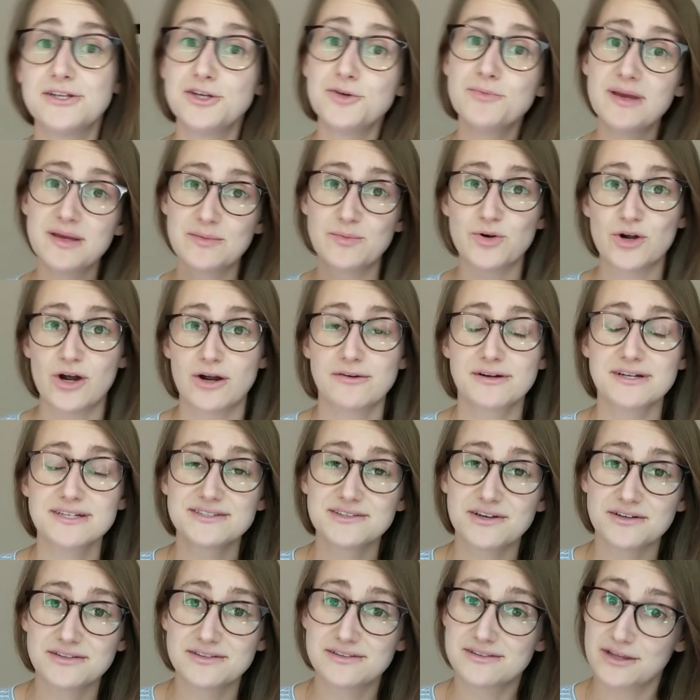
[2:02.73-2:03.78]
and you make
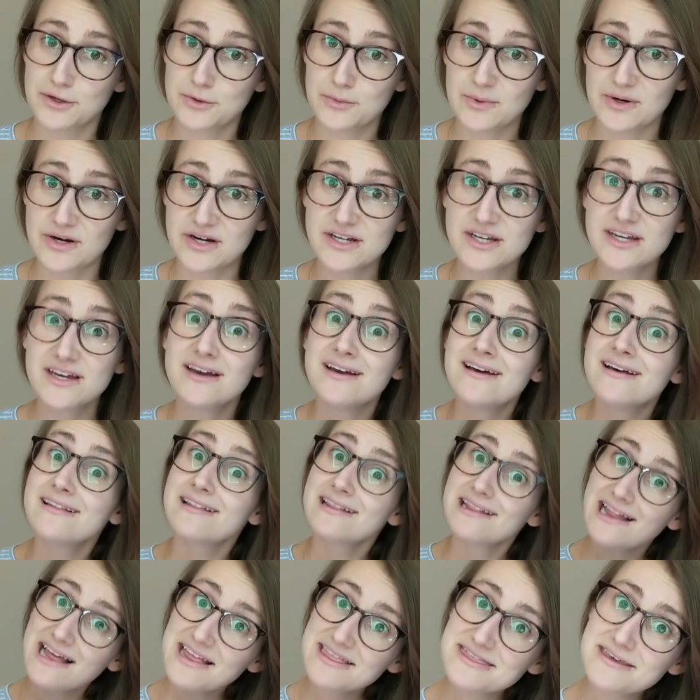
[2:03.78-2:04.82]
progress on their work,
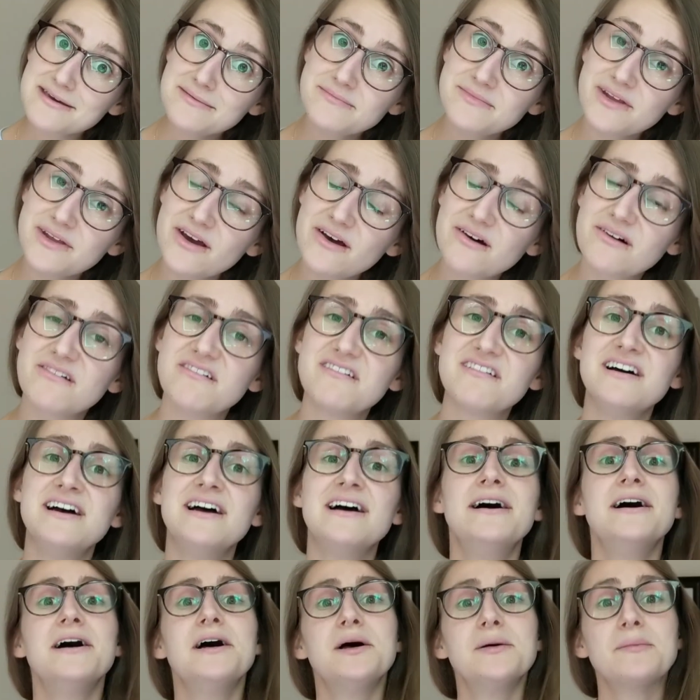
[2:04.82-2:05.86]
let them know.
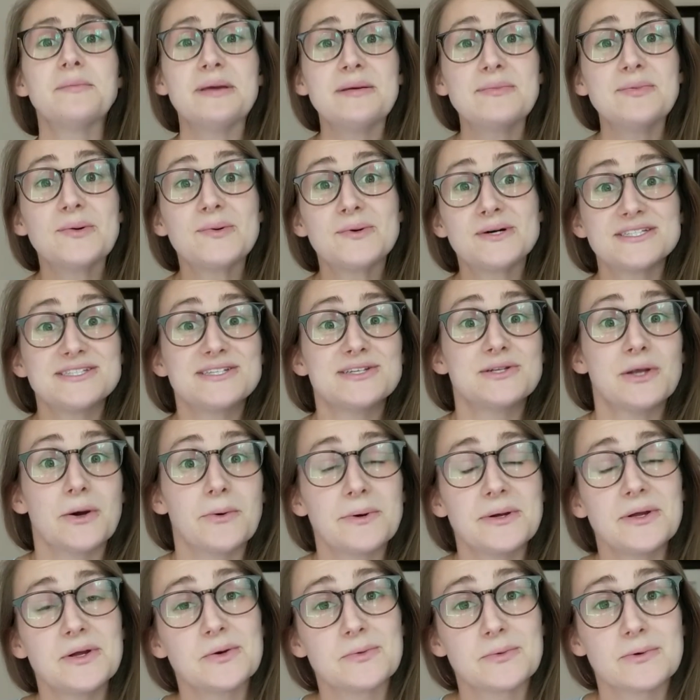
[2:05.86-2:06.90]
People want to
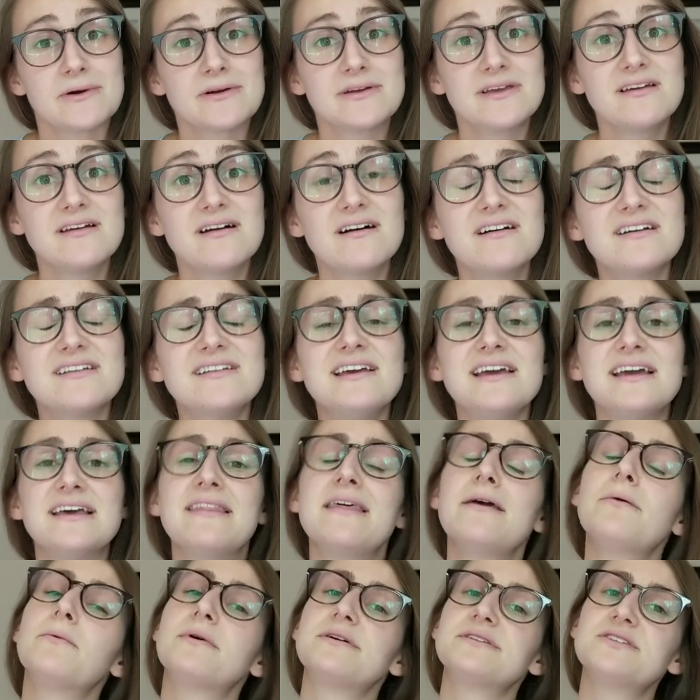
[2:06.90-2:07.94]
know what you're working on
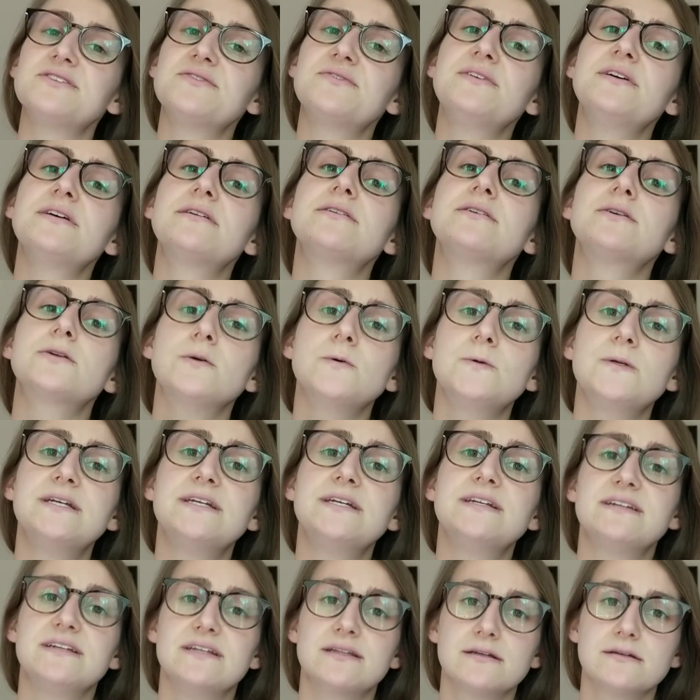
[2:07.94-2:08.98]
and they want to feel
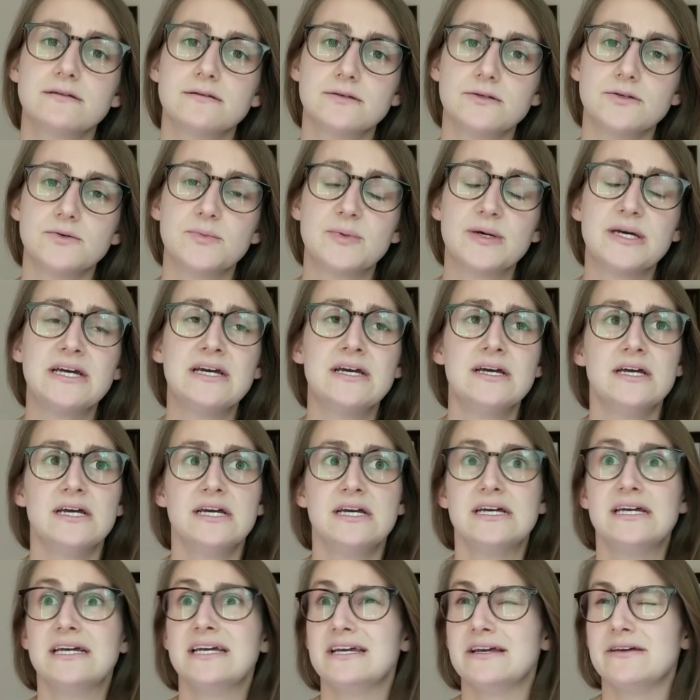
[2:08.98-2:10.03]
included and in the loop.
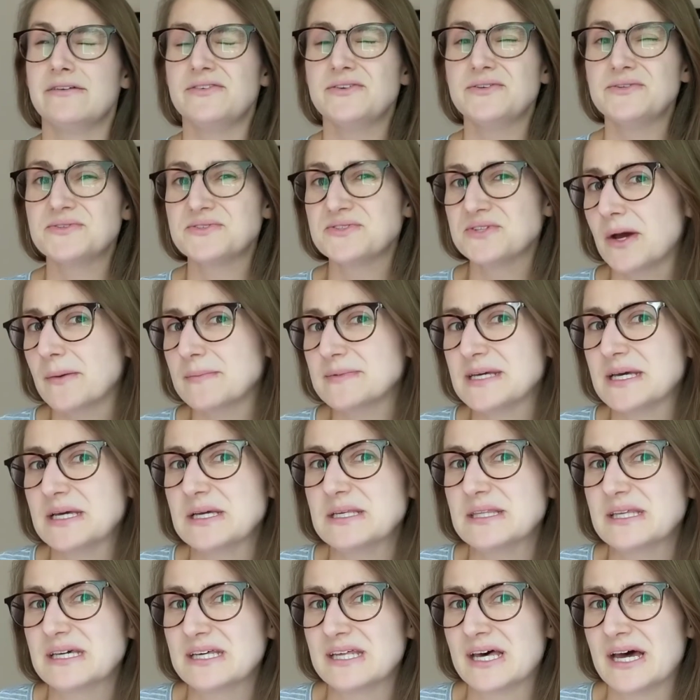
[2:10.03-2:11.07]
If you stop
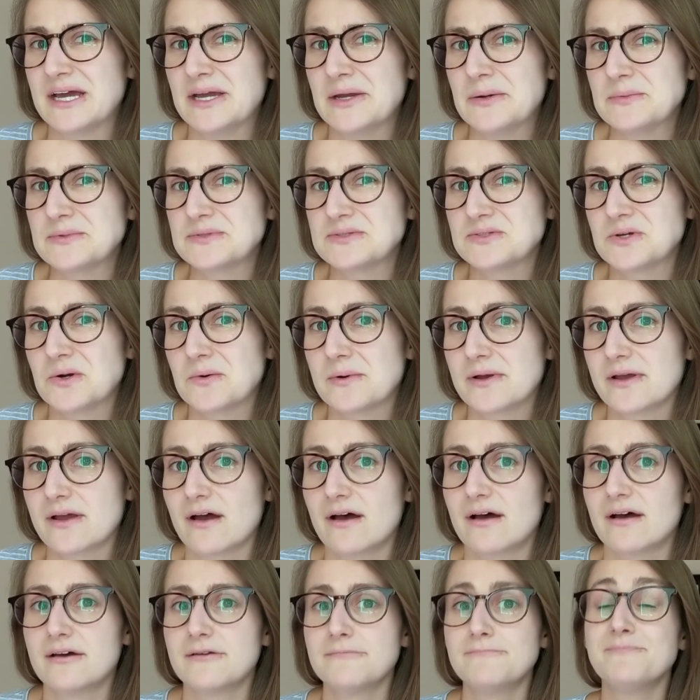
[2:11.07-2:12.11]
telling the client what's
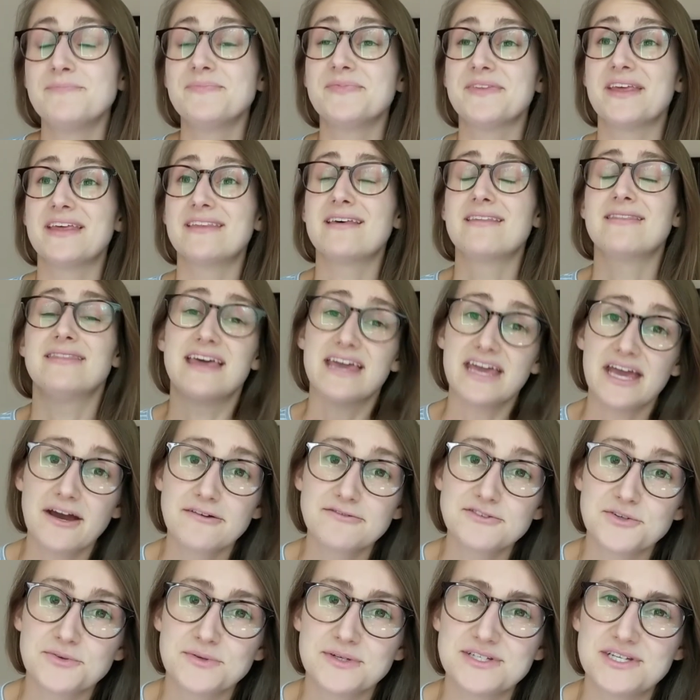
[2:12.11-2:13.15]
going on and then they
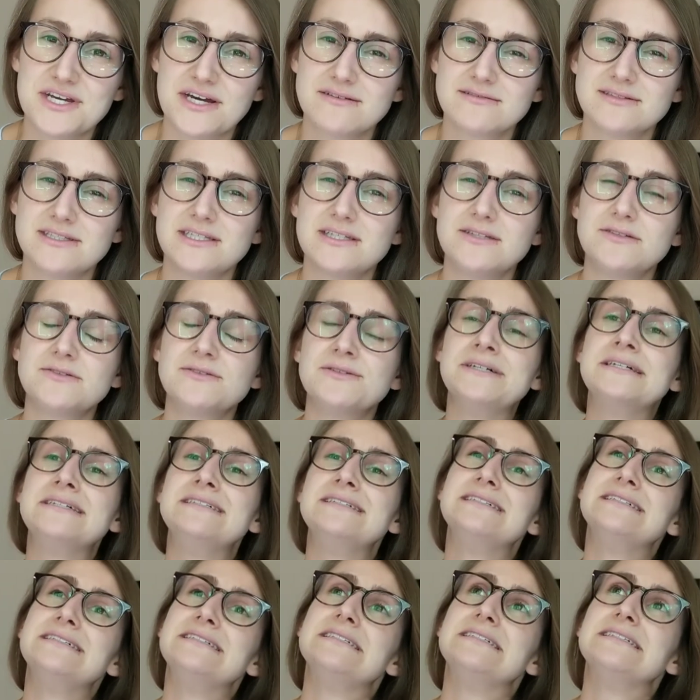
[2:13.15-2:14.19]
have to reach out to you,
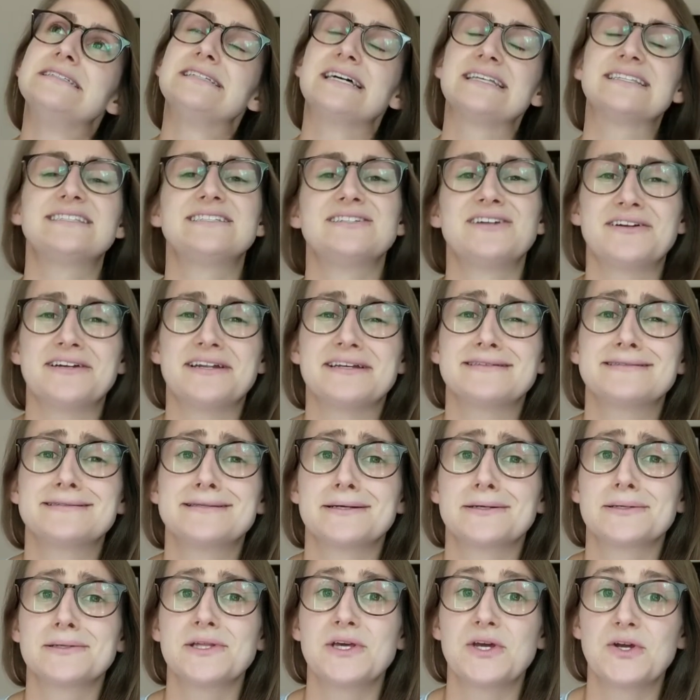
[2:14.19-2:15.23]
that's not
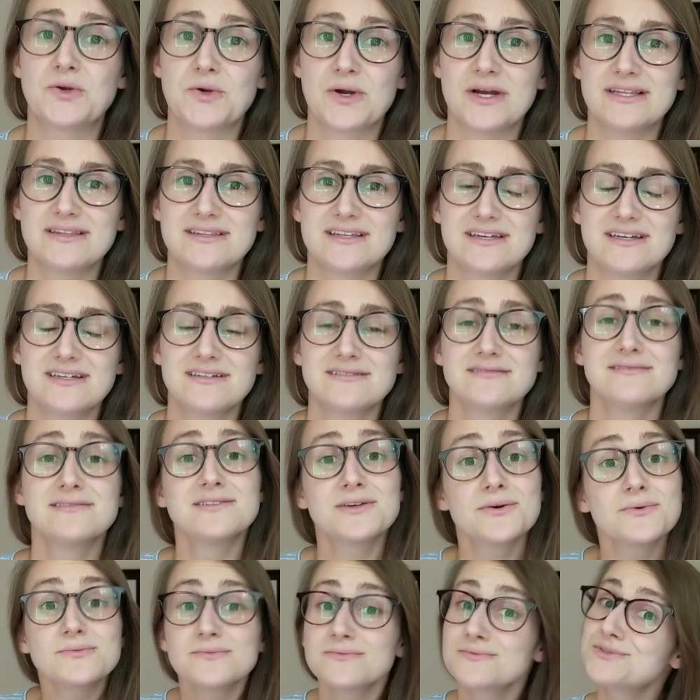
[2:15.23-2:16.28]
necessarily a great thing.
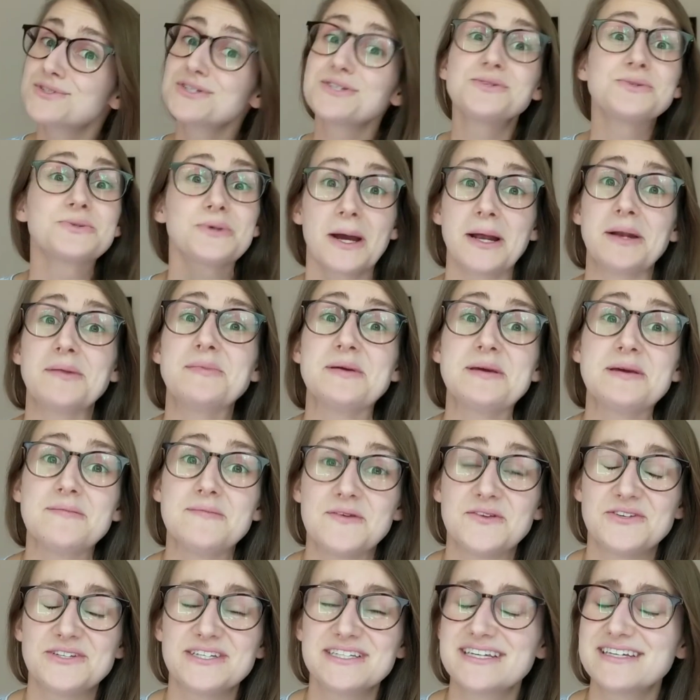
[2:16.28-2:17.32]
So just try to be
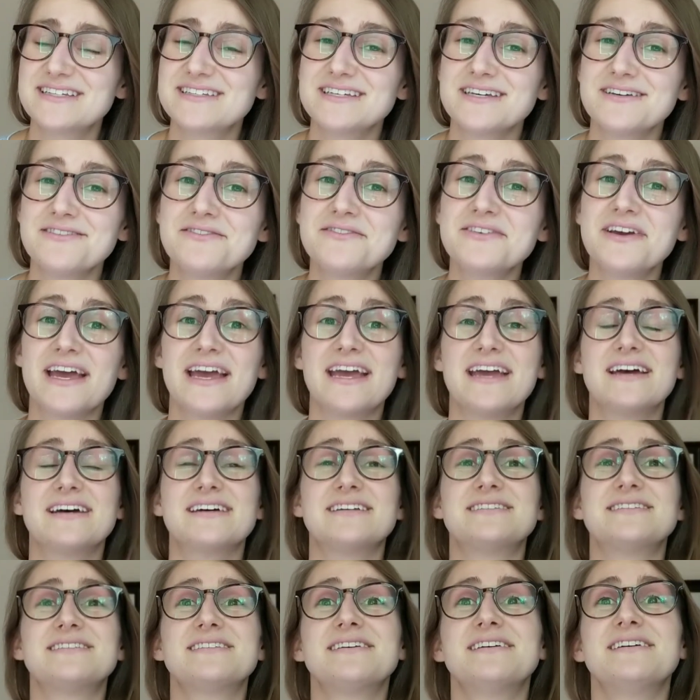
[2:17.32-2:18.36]
communicative
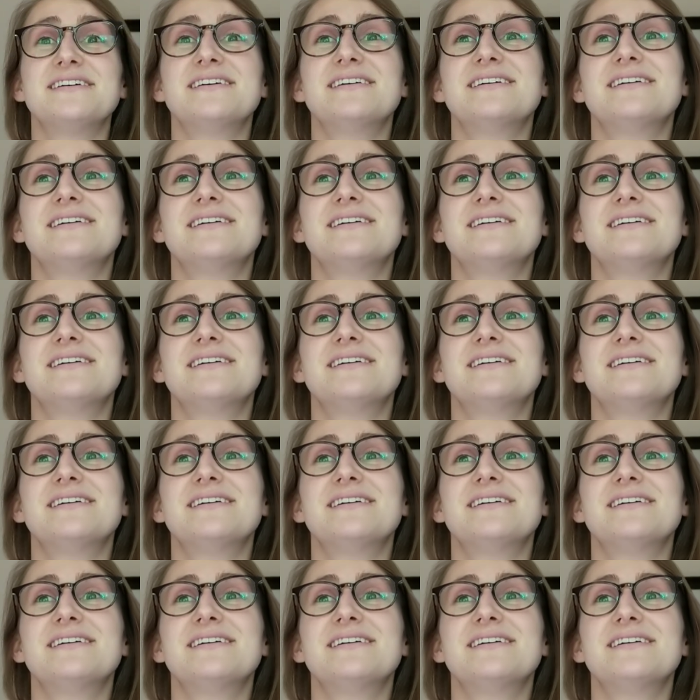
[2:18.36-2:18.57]
and